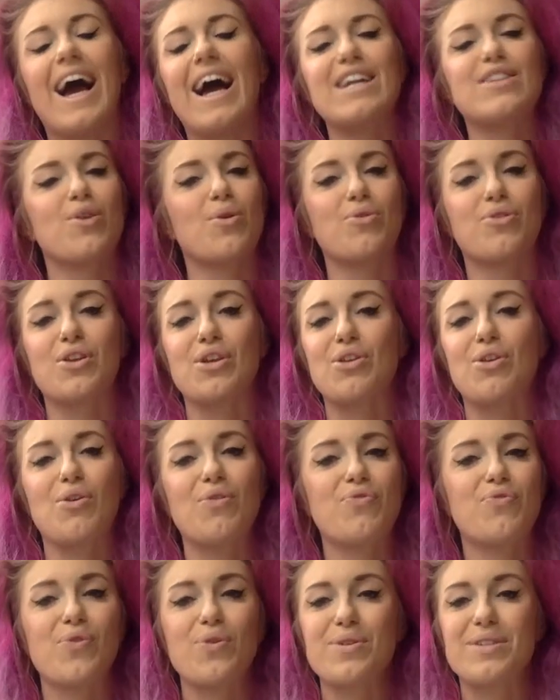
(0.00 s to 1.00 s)
I don't think
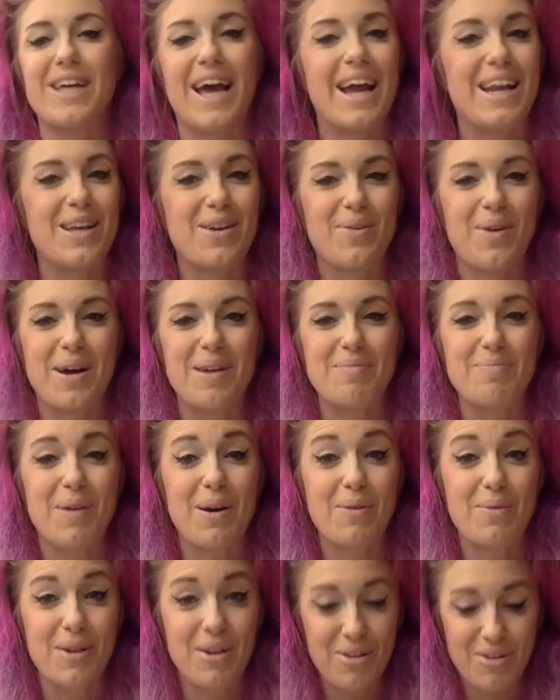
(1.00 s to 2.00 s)
you fooled anyone,
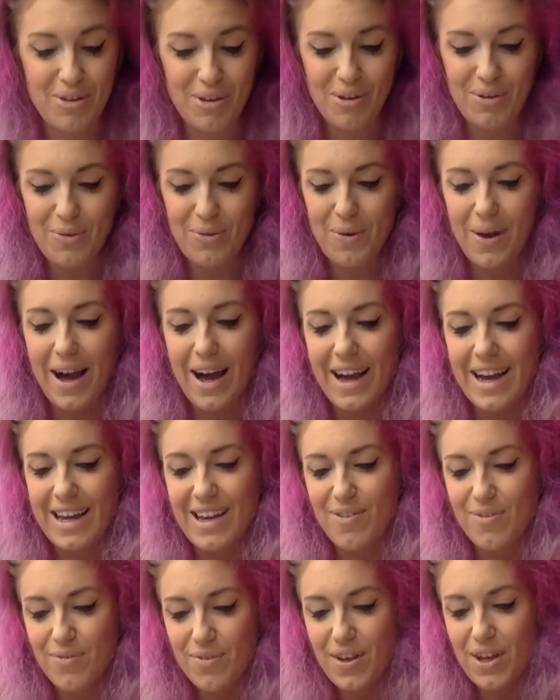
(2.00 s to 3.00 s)
but with you
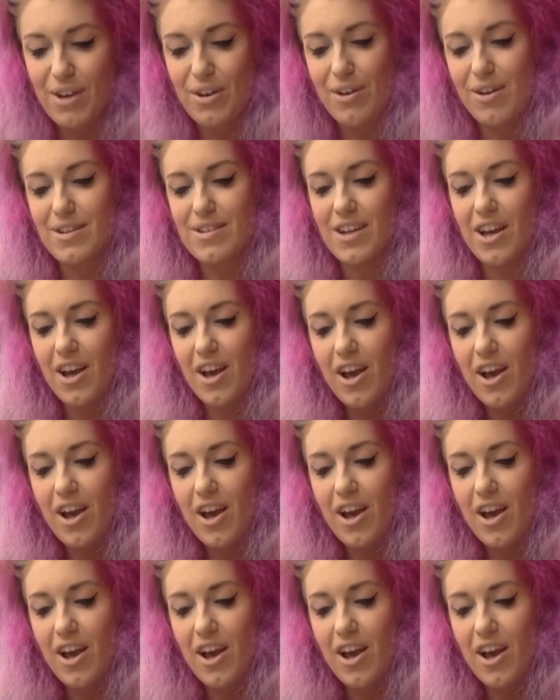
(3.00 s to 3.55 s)
I feared